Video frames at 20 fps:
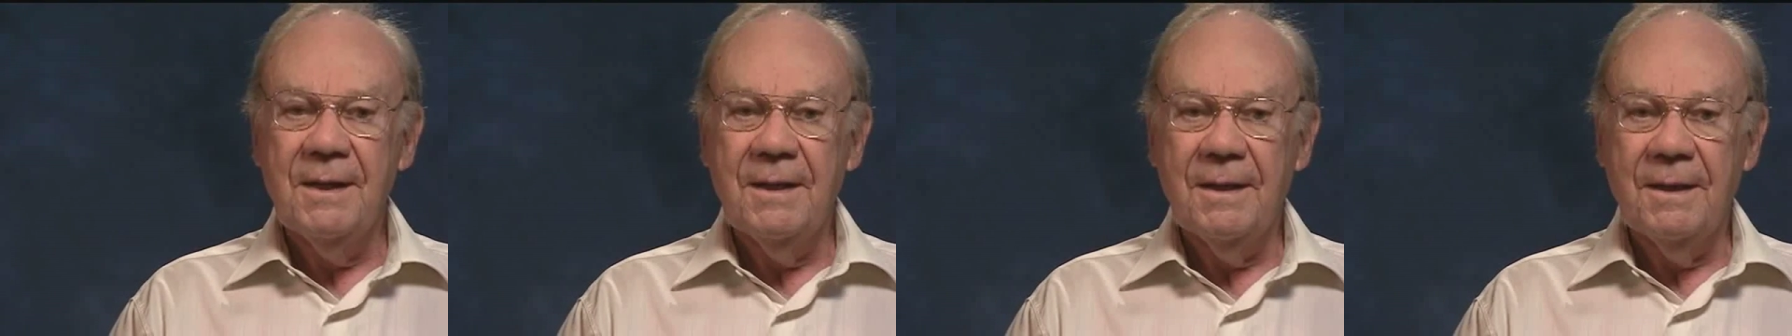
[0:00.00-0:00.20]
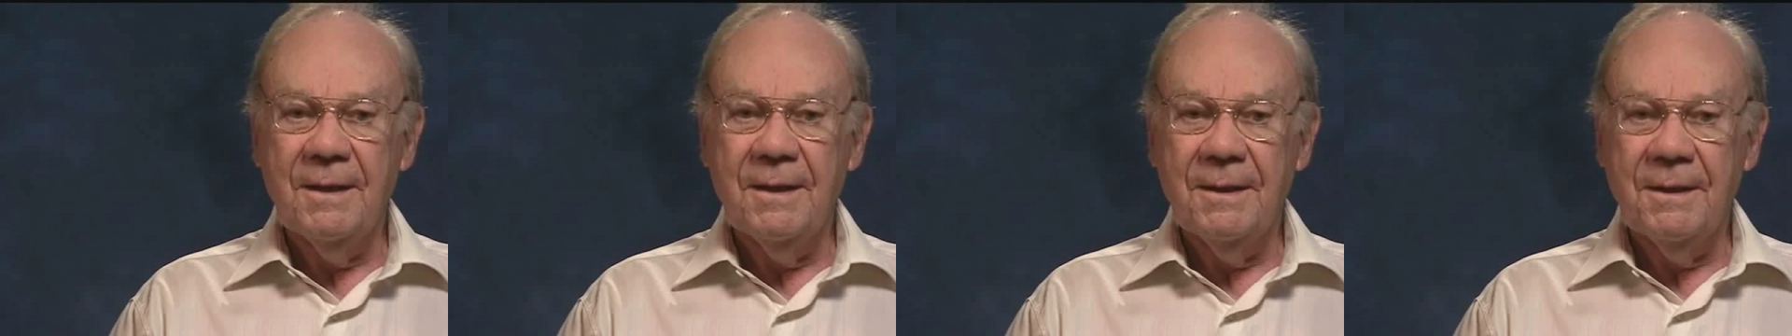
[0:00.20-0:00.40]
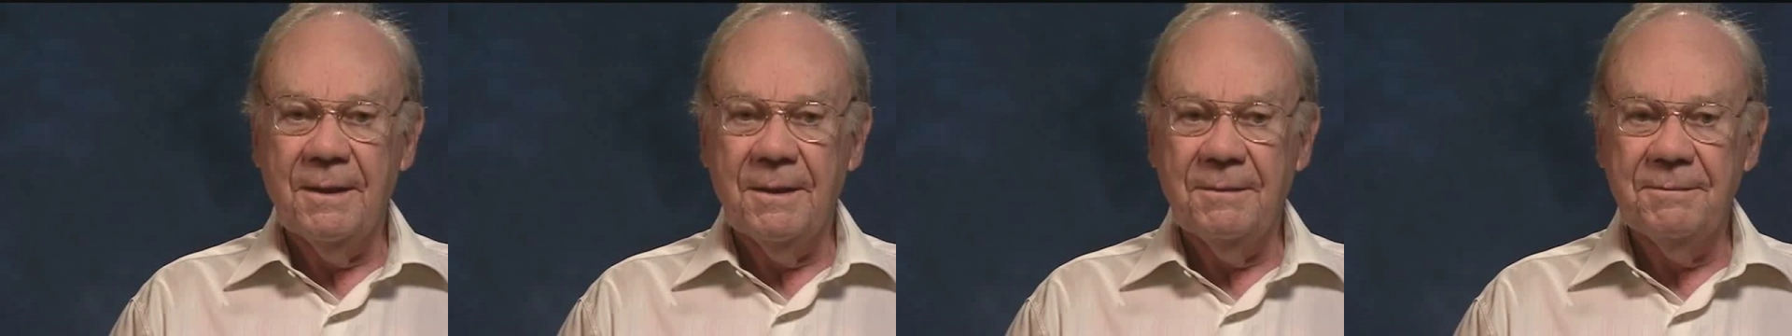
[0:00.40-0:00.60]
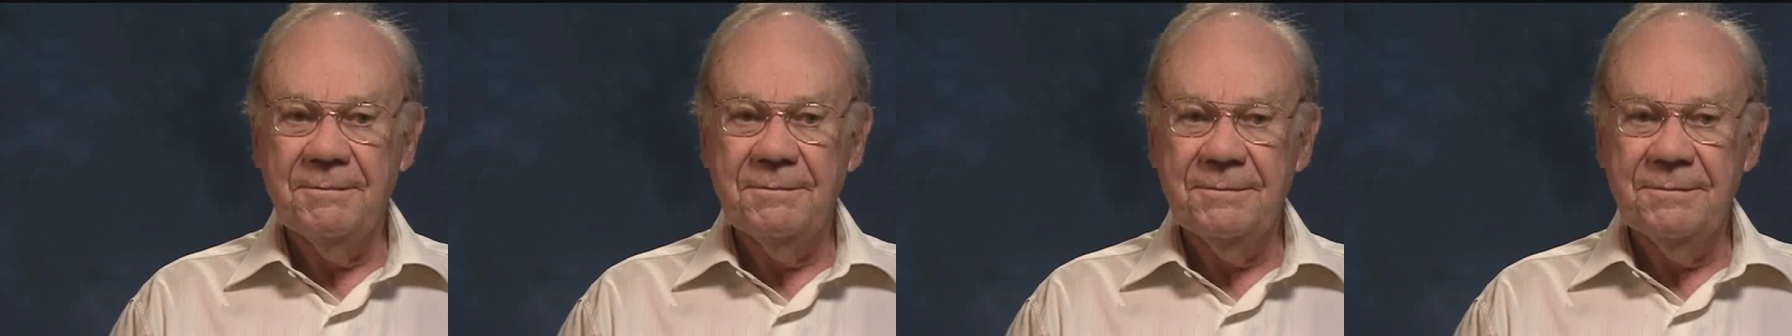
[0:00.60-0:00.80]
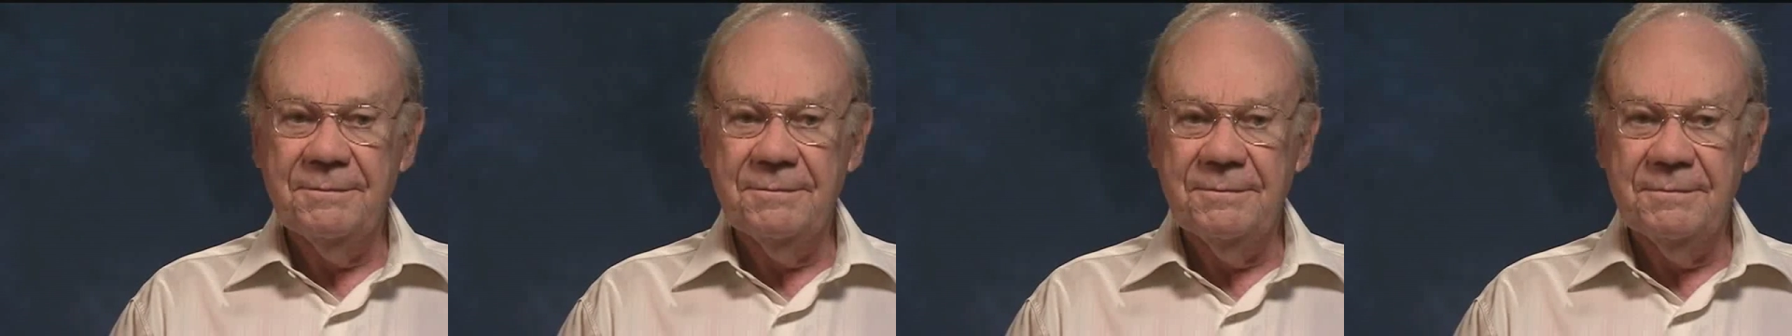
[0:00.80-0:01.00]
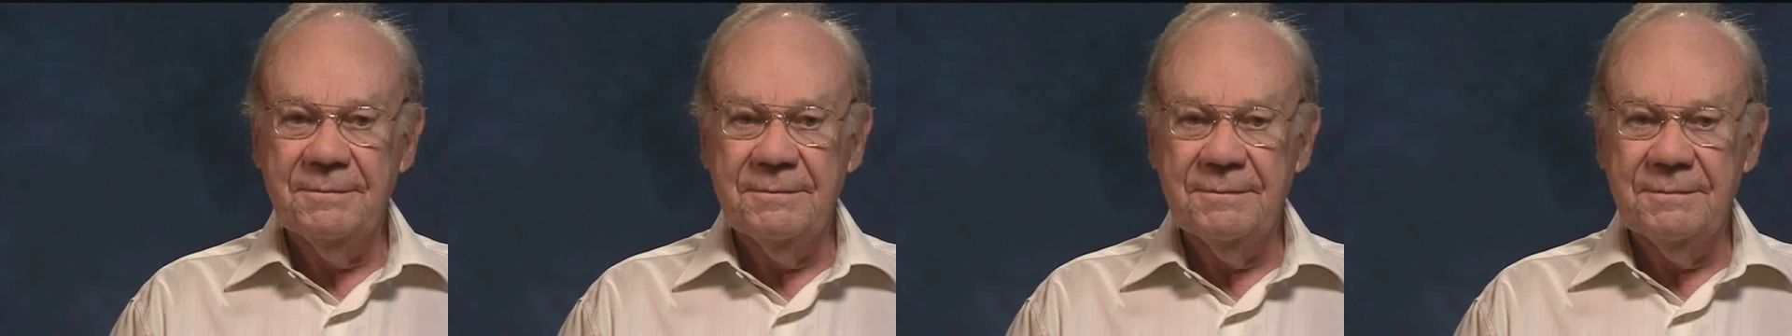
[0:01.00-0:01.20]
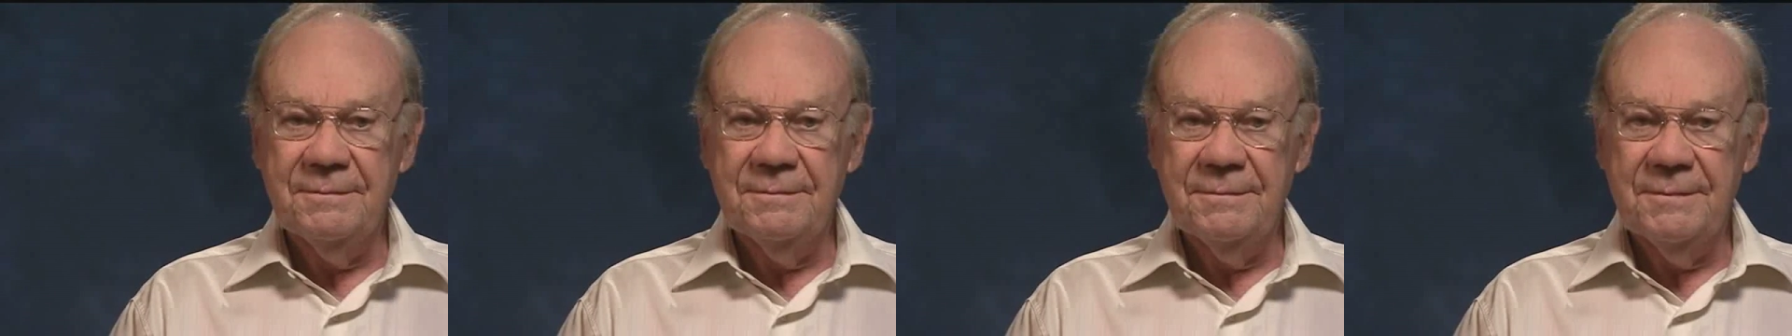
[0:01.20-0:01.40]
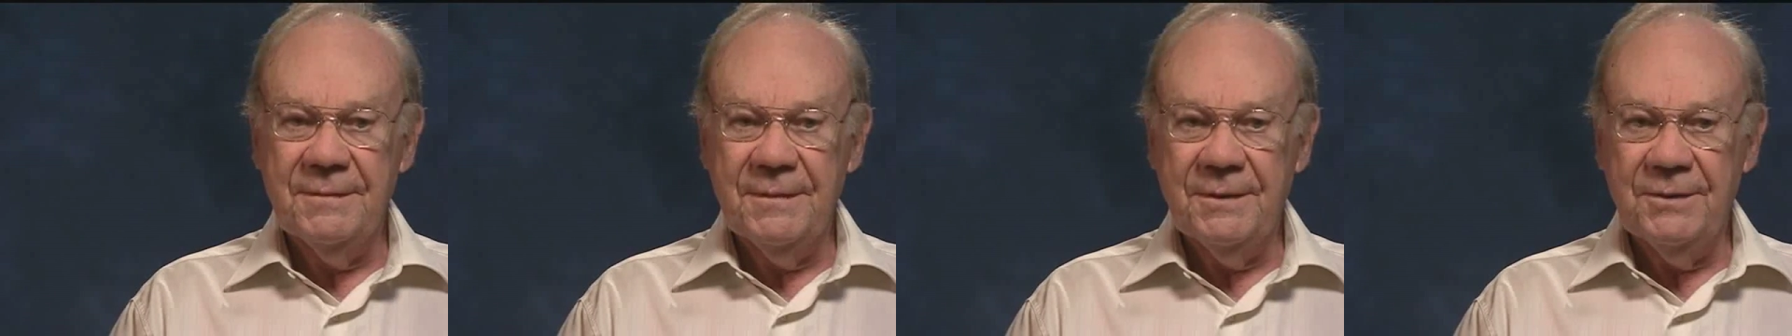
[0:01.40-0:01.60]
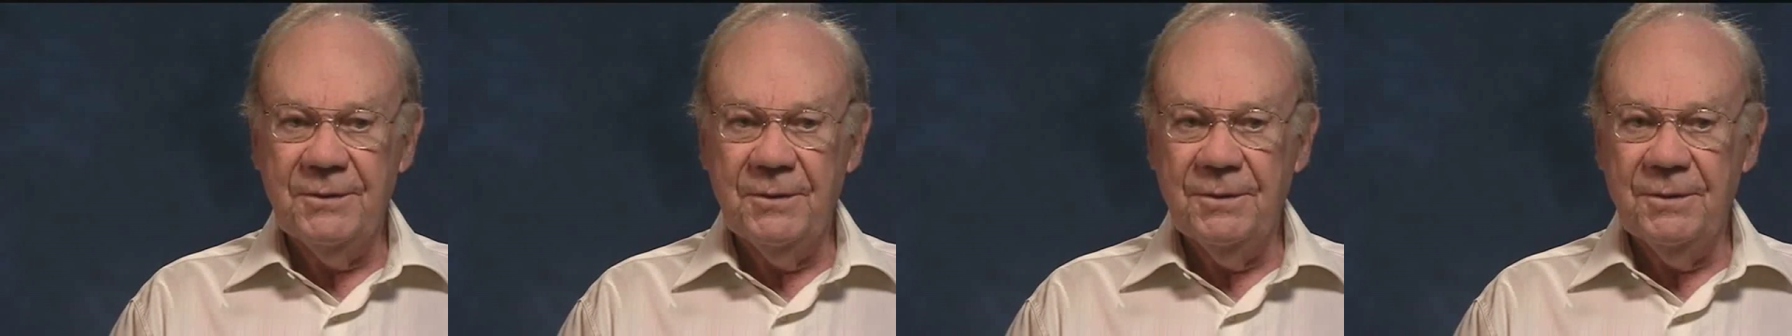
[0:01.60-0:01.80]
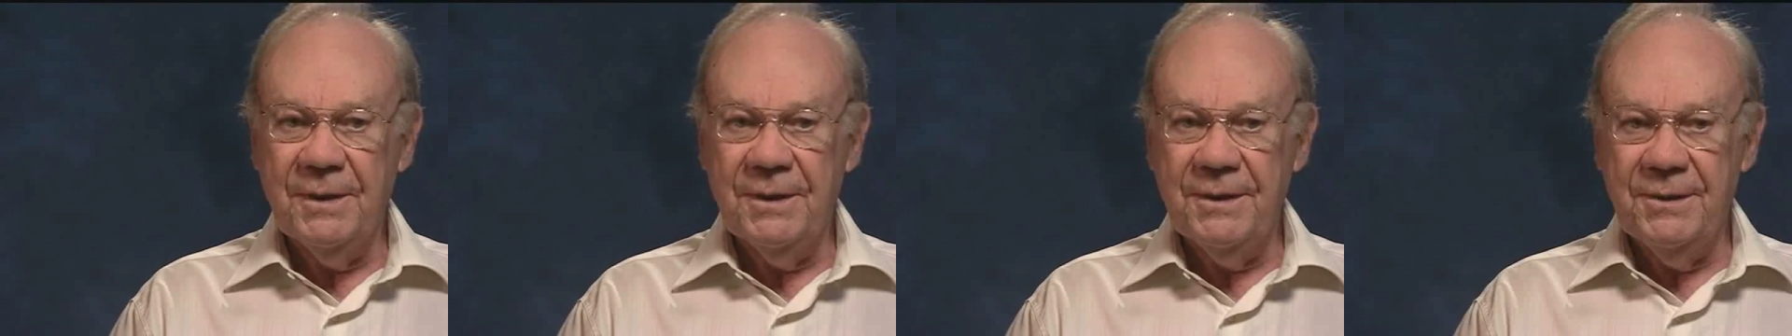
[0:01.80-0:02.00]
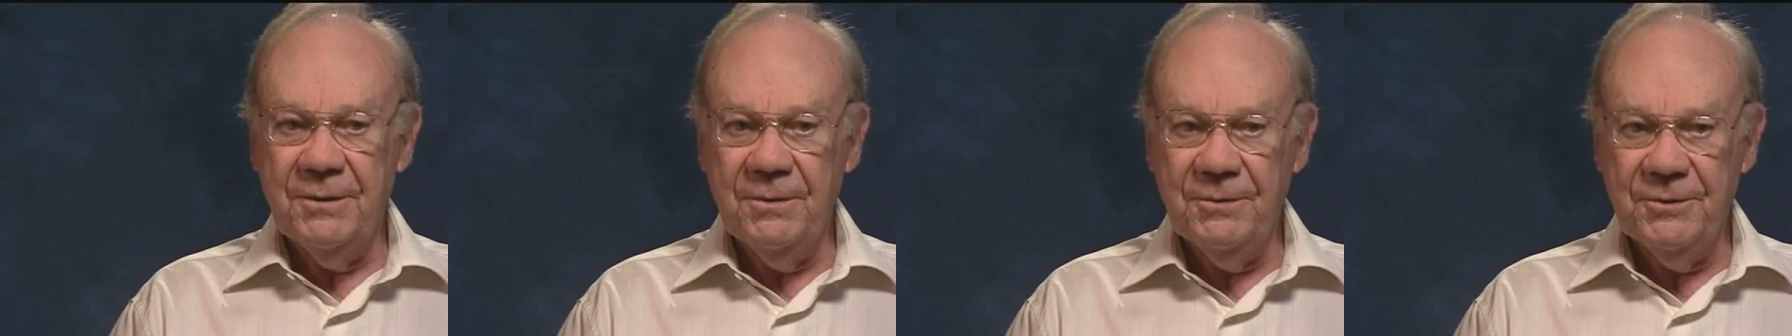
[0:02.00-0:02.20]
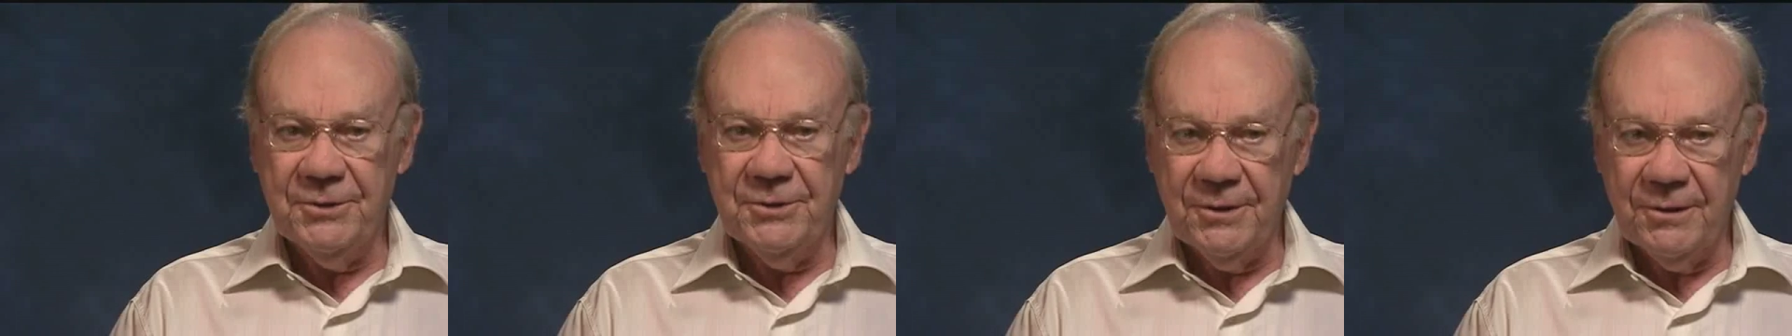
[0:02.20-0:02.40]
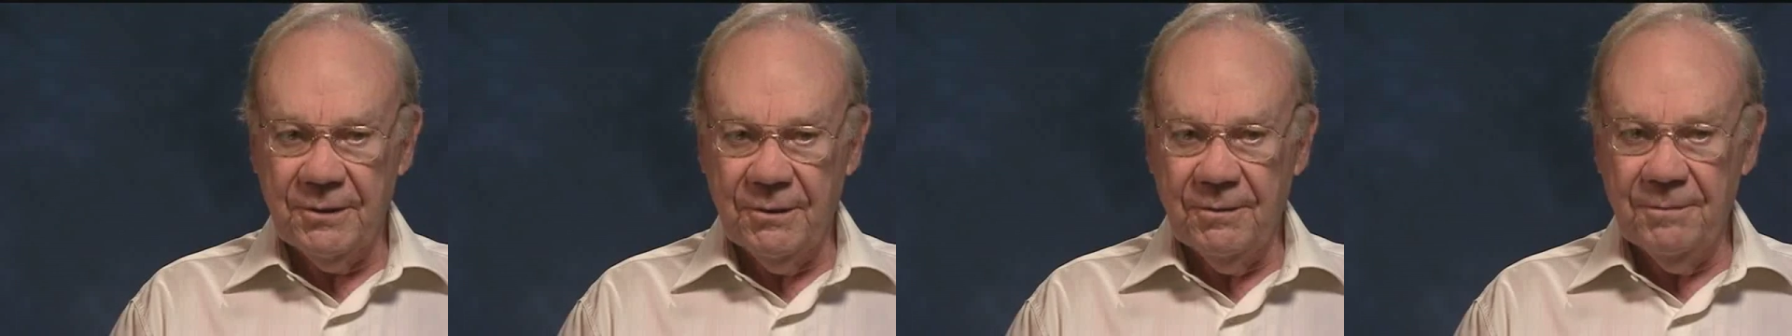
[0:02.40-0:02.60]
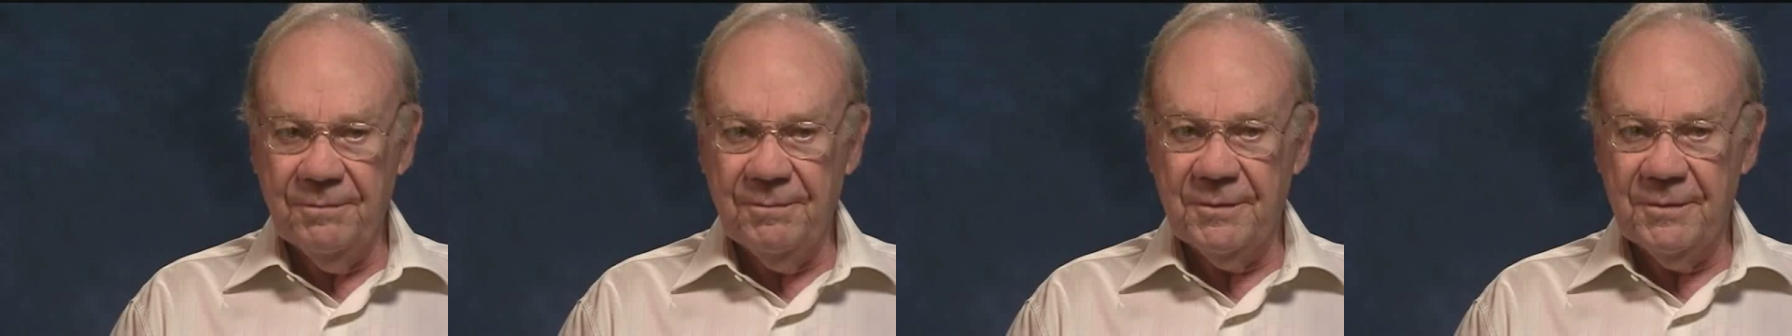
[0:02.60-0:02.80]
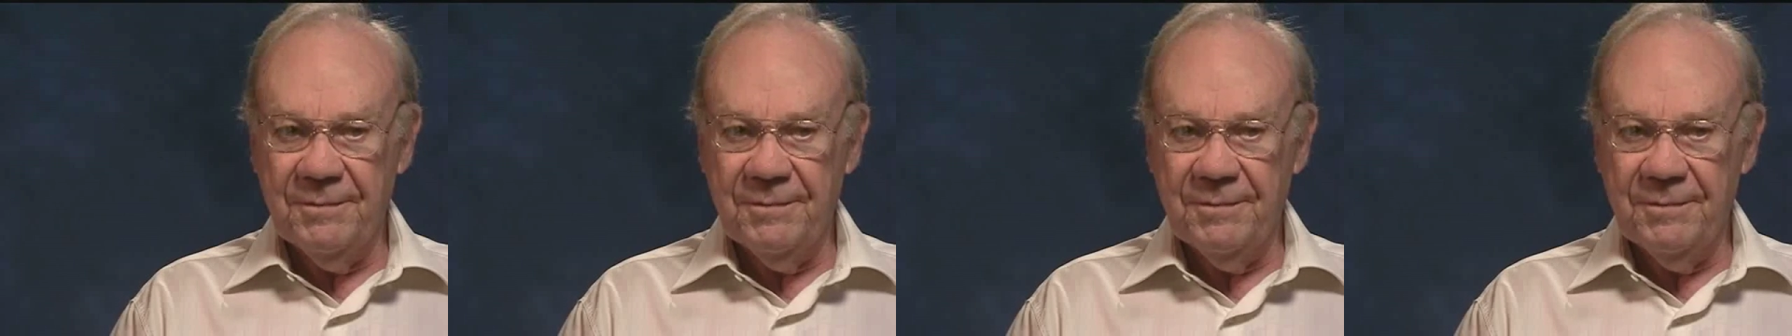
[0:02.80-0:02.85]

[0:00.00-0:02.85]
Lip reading: a new journal